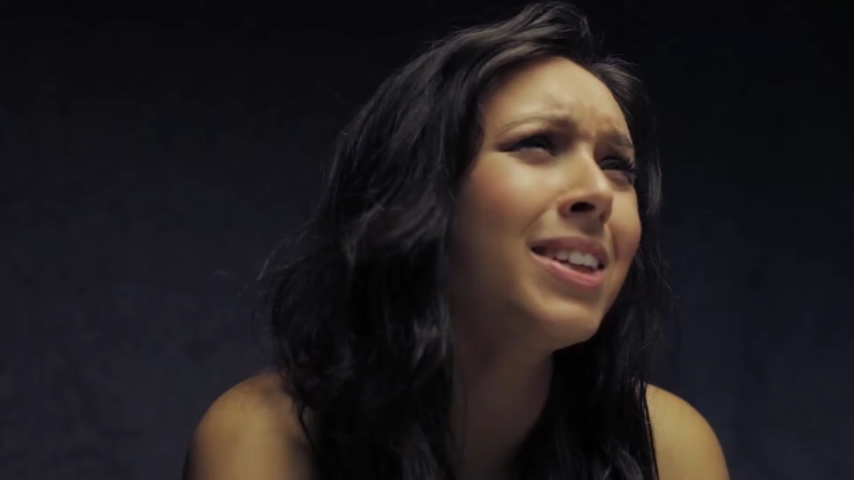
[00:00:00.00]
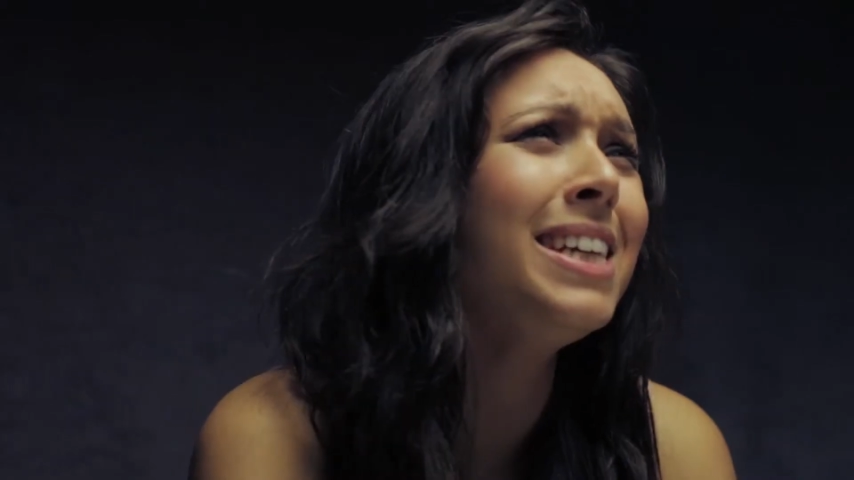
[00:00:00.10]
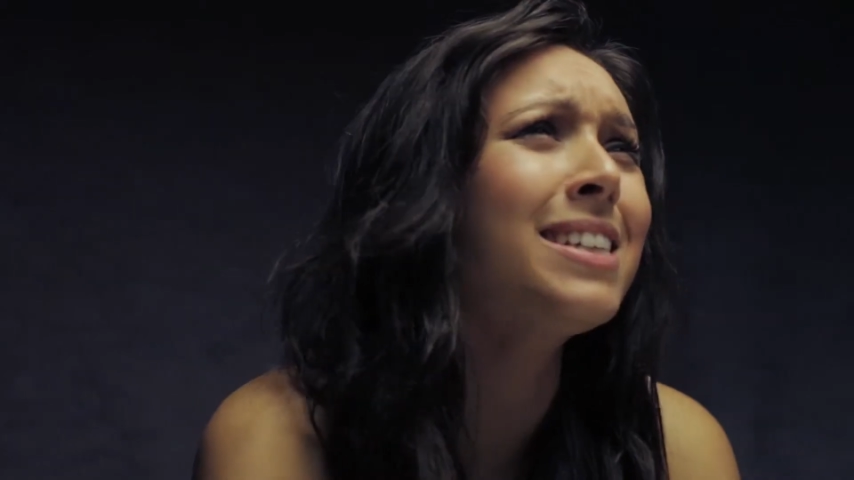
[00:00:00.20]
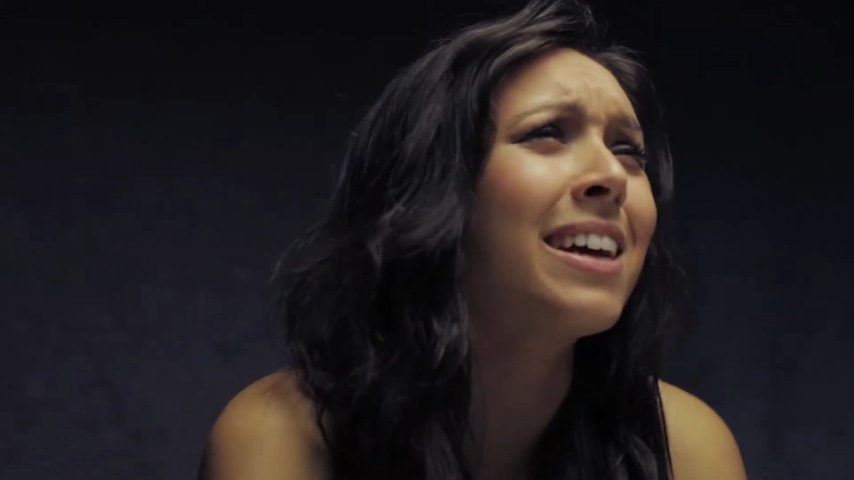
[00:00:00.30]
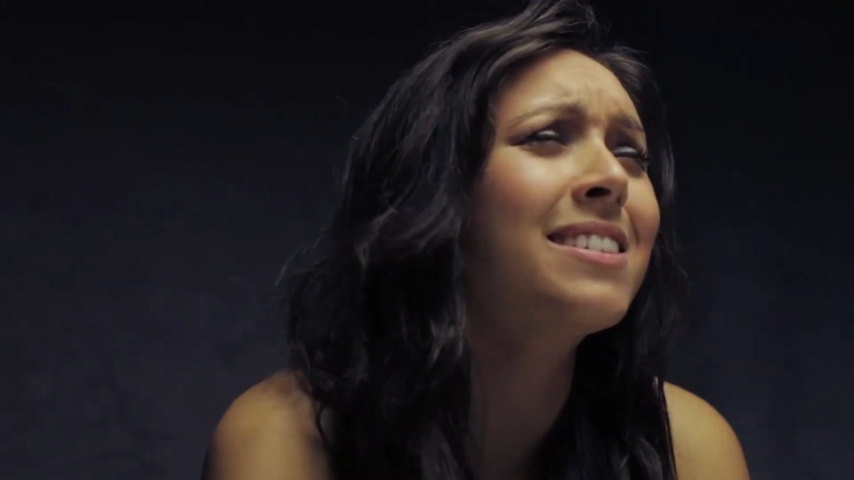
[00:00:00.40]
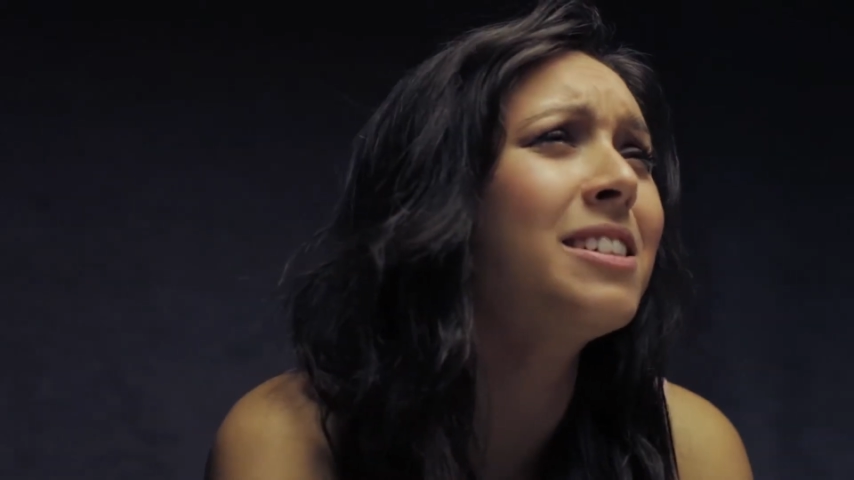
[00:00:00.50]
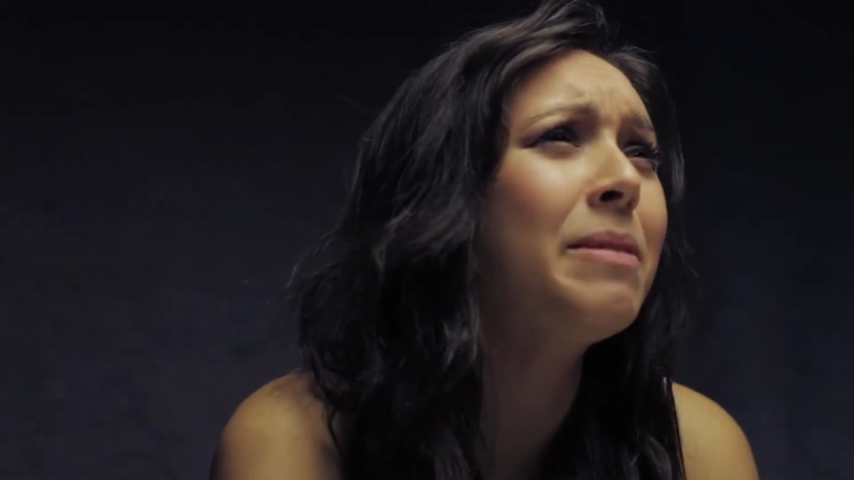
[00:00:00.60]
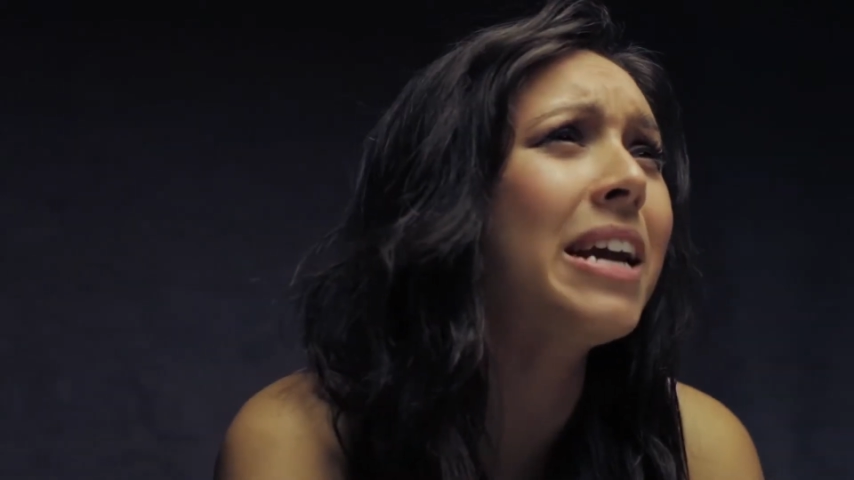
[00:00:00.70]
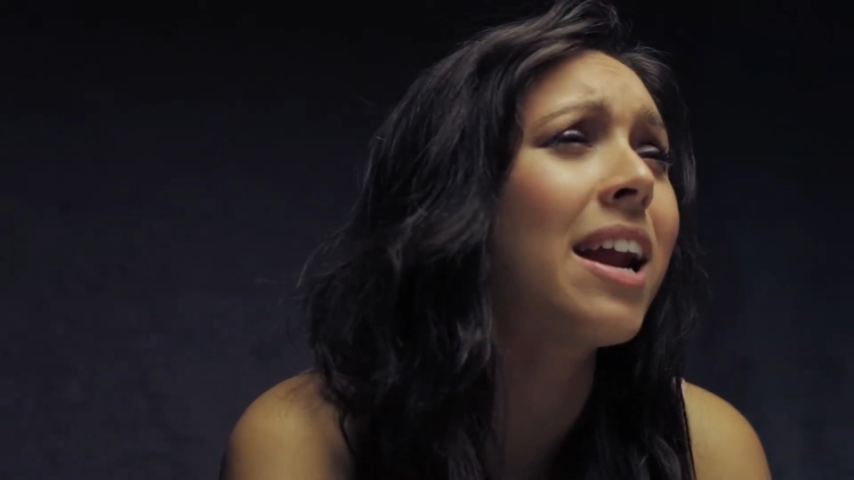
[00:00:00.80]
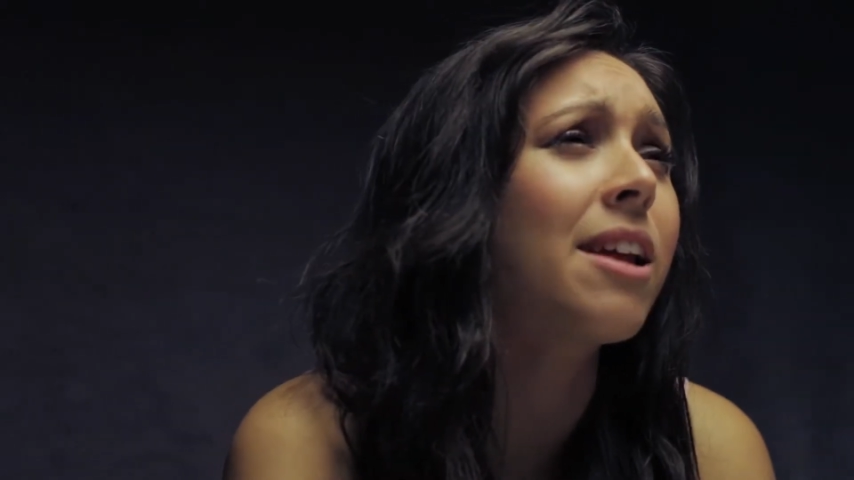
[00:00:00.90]
He texted
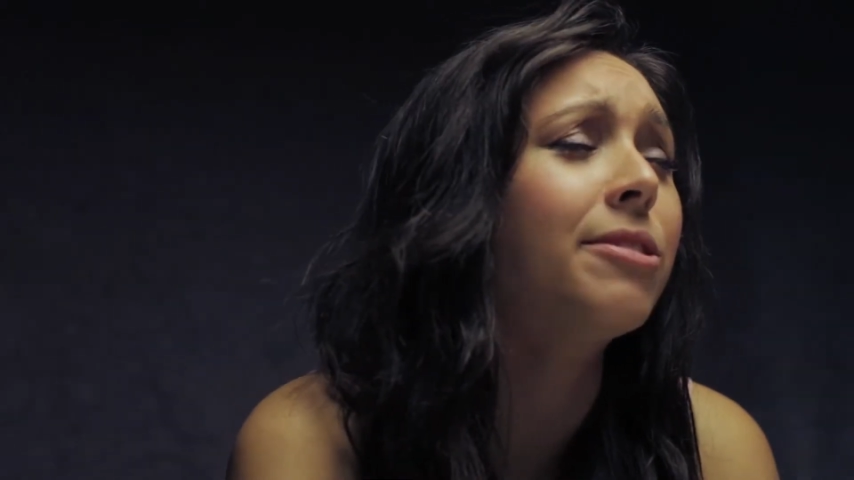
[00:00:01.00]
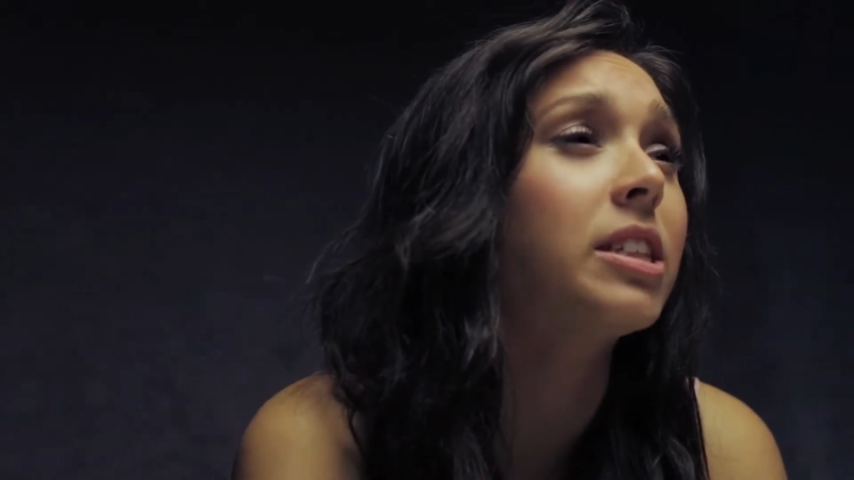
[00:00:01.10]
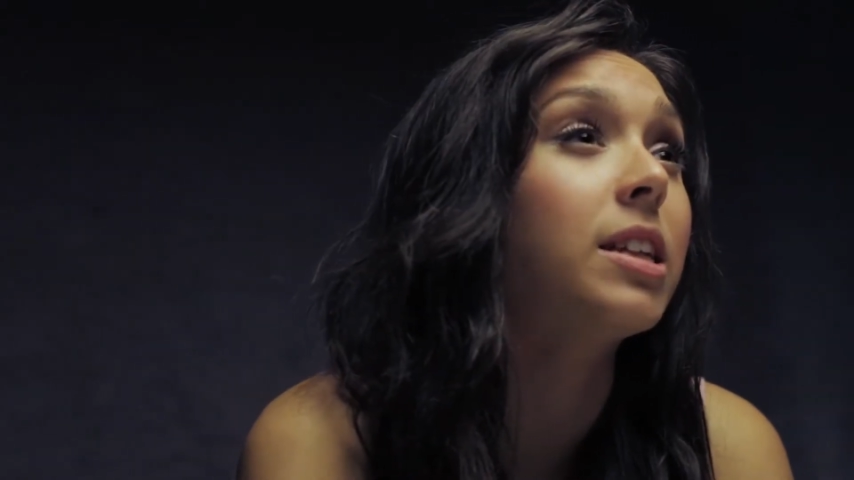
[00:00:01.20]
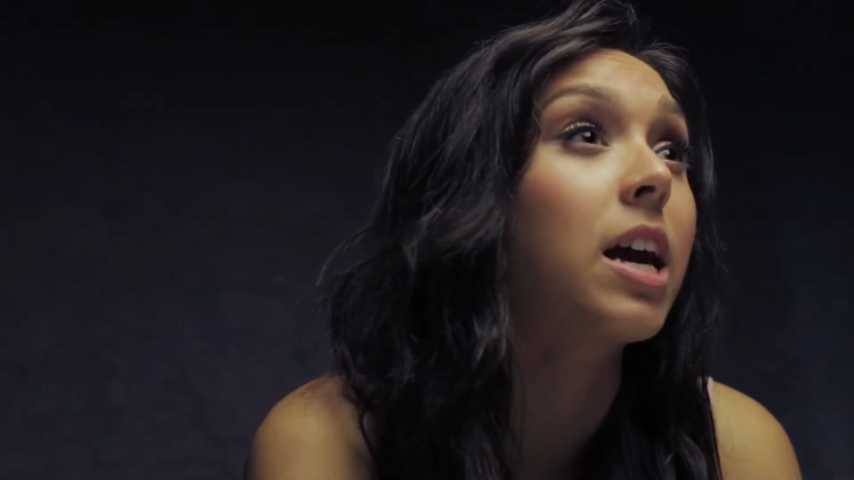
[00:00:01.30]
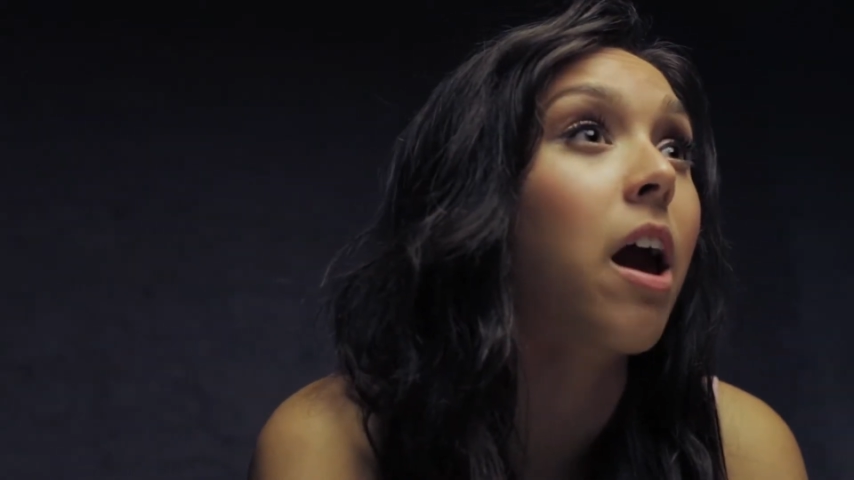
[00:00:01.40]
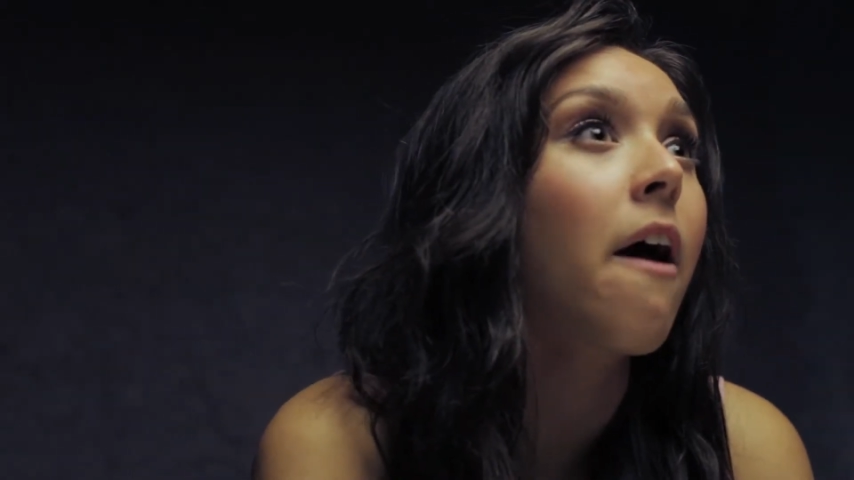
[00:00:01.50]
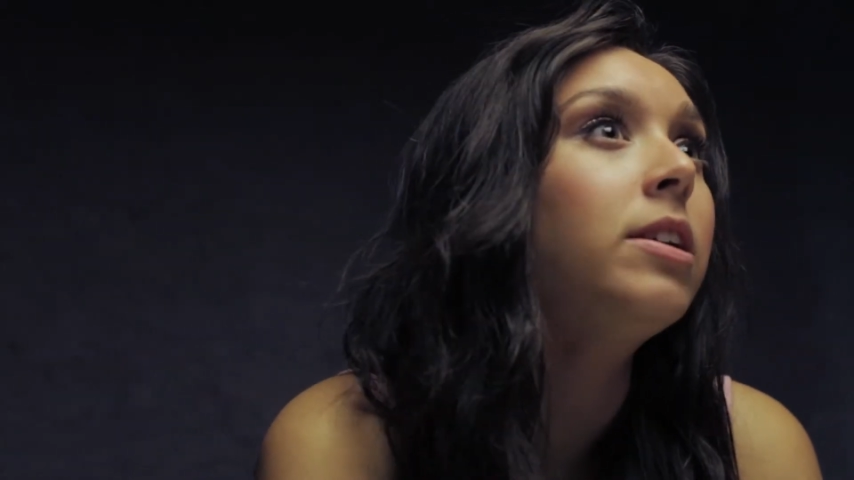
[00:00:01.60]
me and he was all like,